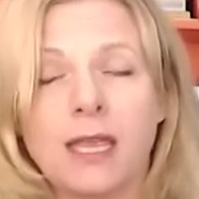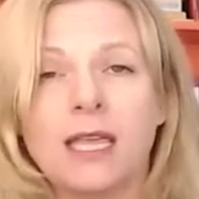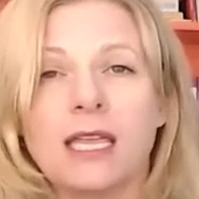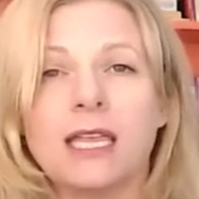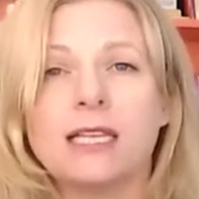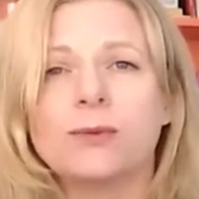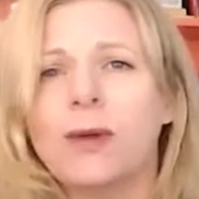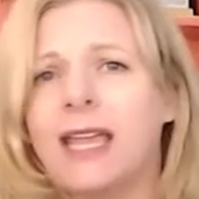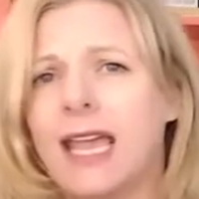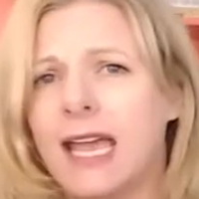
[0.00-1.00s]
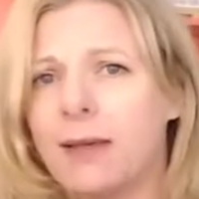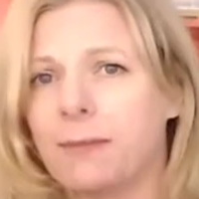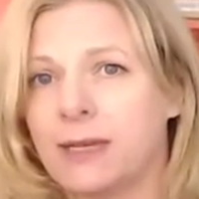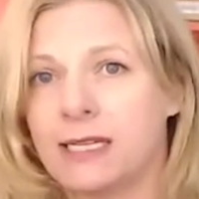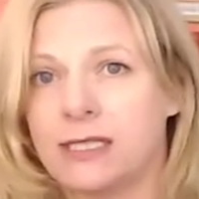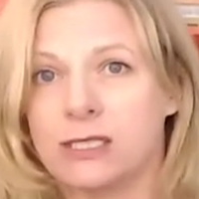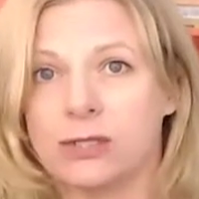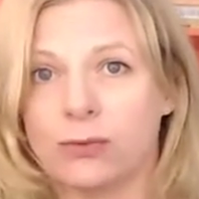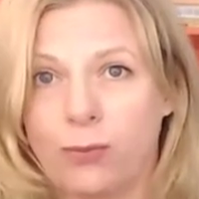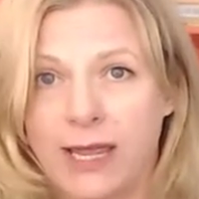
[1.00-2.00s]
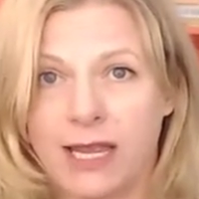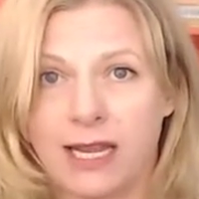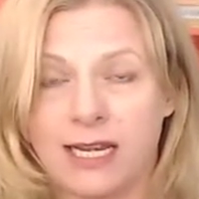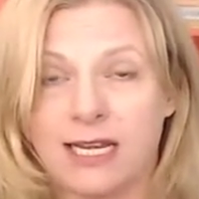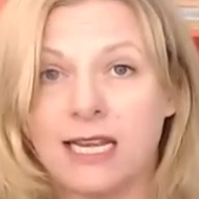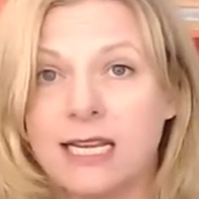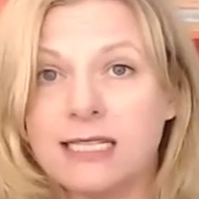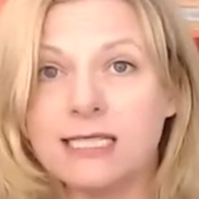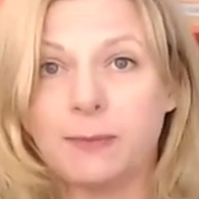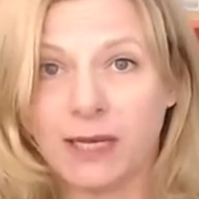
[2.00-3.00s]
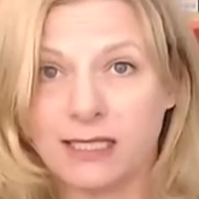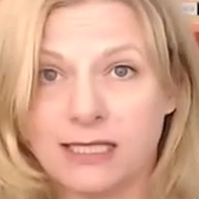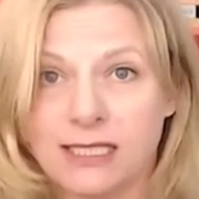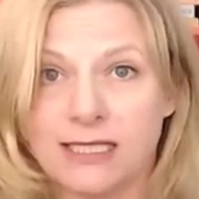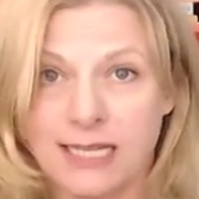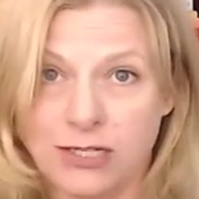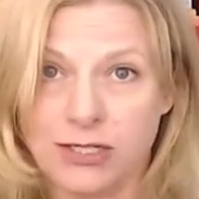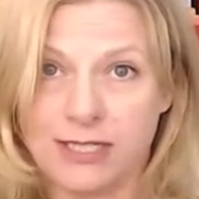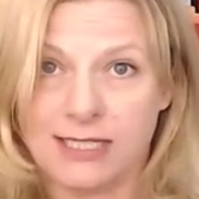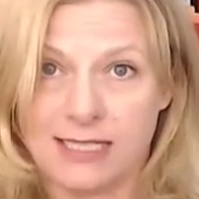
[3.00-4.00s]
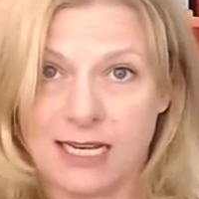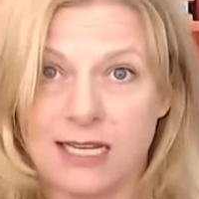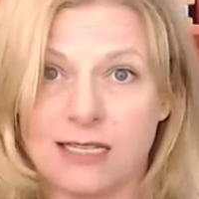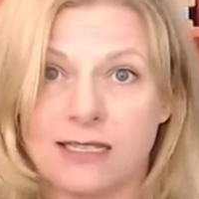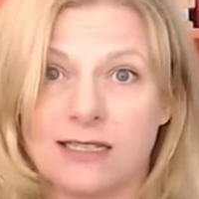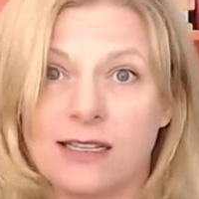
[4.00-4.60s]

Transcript: is what happens when an independent nation state